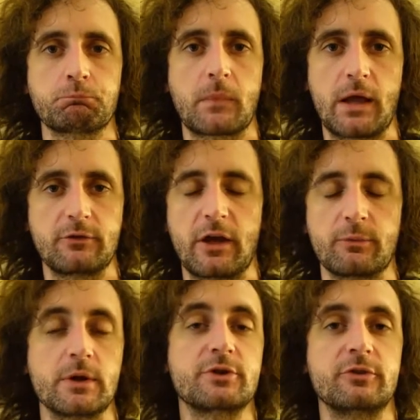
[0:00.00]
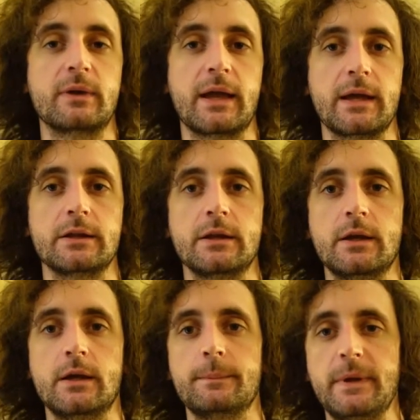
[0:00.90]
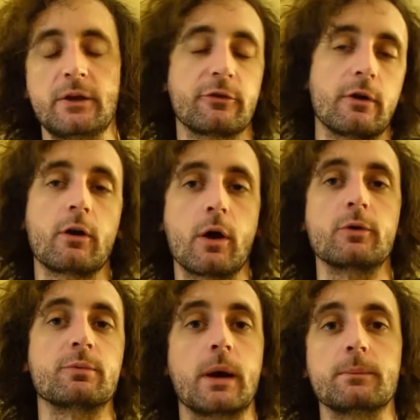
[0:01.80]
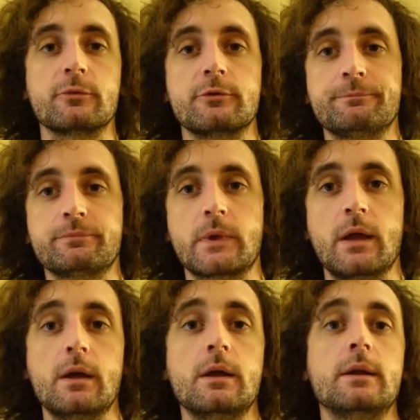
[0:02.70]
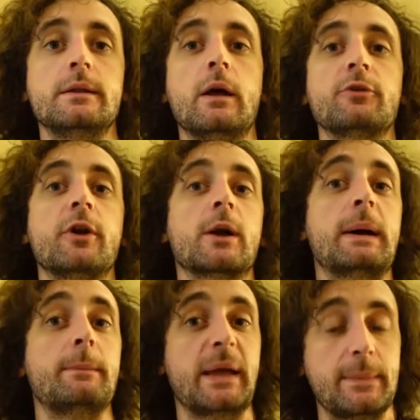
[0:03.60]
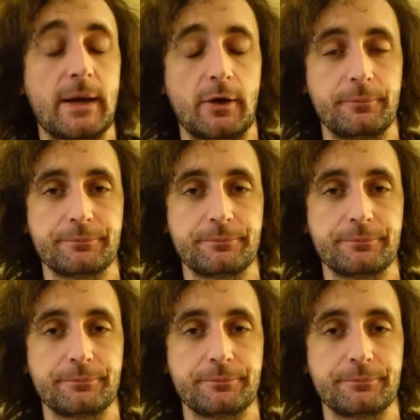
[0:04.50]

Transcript: as much as you can, because there are always problems. Now let's talk about PayPal.